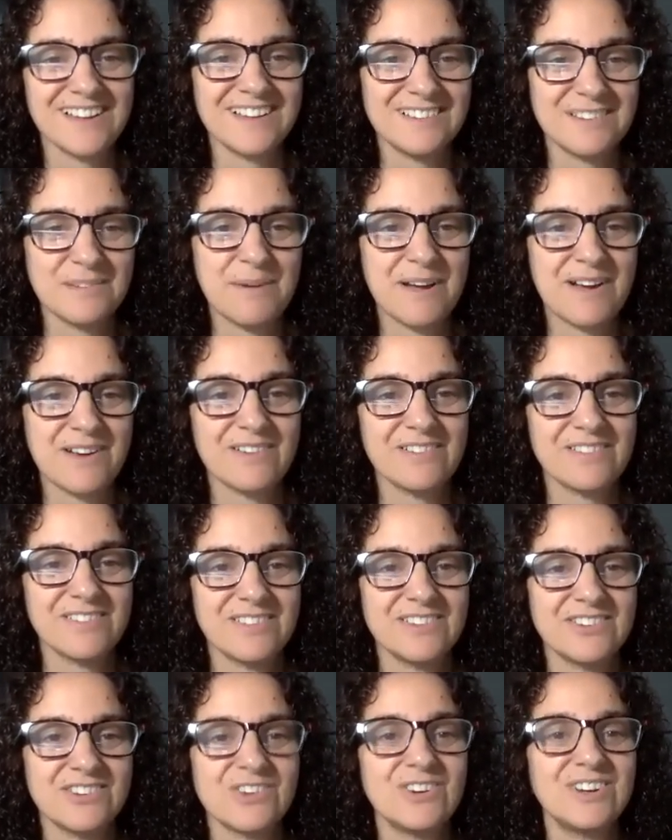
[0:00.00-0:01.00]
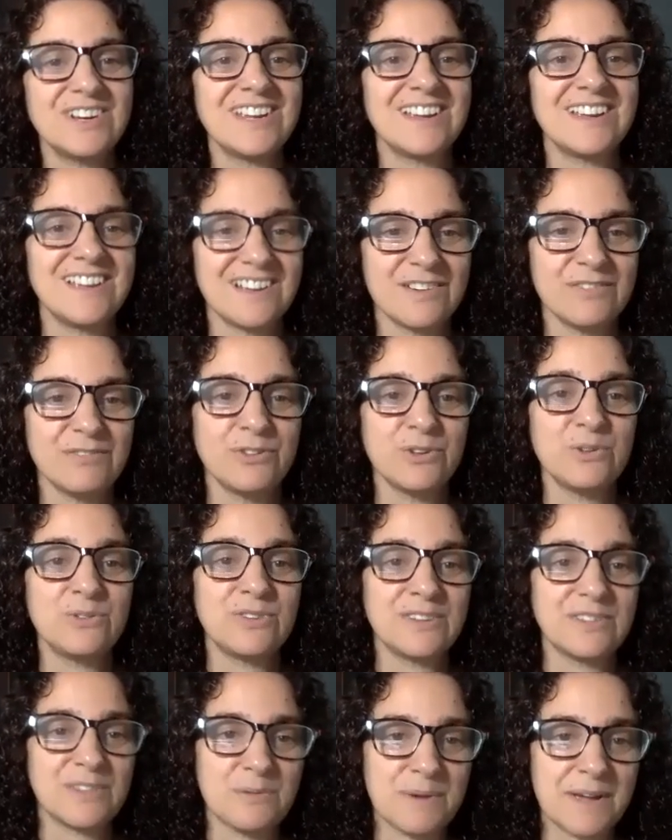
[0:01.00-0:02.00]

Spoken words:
it's about the journey of losing the